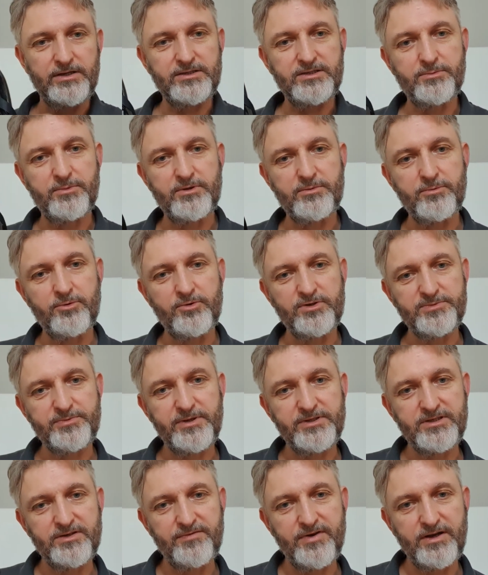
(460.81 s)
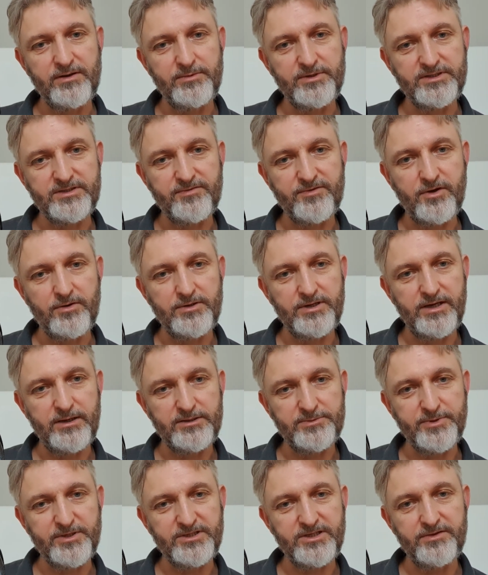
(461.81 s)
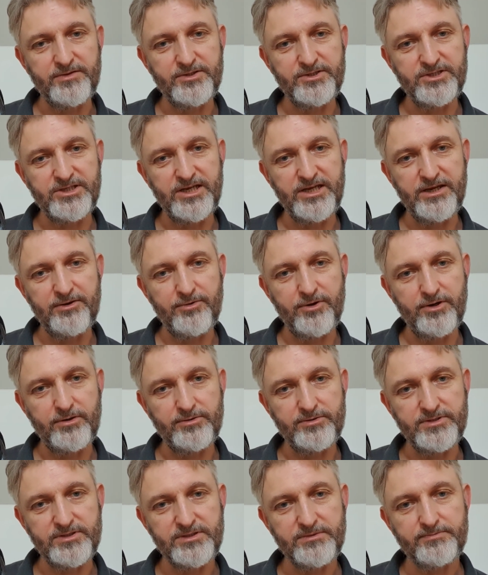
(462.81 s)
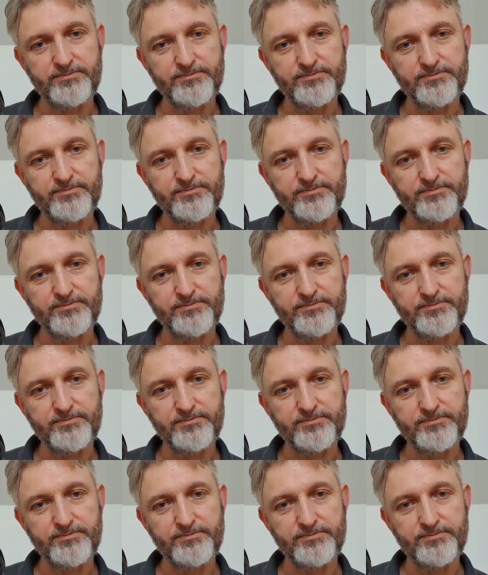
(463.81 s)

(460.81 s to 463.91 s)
some of the more expensive helmets have got now, especially the Giros.